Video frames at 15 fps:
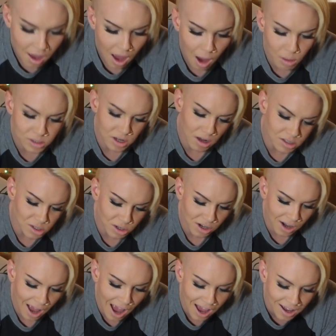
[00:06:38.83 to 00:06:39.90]
I was also
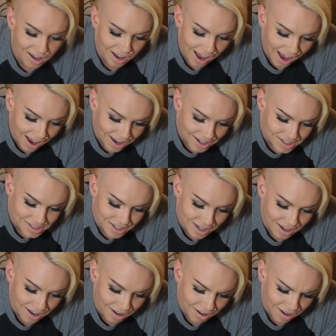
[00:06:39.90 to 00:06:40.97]
gonna ask
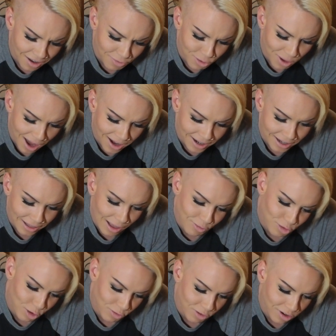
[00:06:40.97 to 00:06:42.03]
if you had any
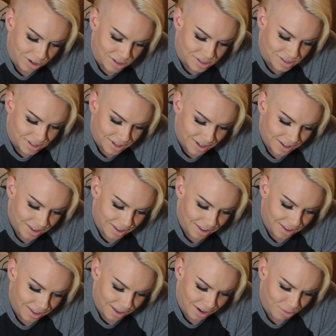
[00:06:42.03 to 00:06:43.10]
leftovers.
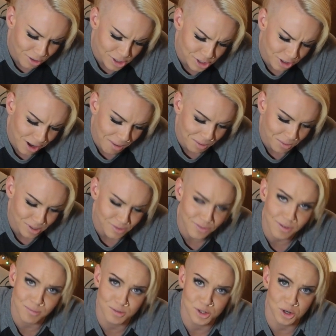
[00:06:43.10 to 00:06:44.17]
That original comment was
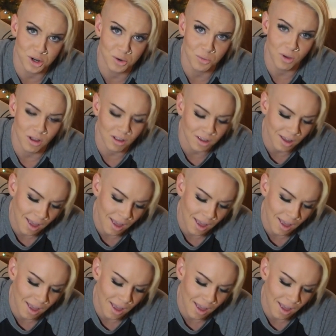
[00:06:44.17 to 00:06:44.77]
from Jordan Wong.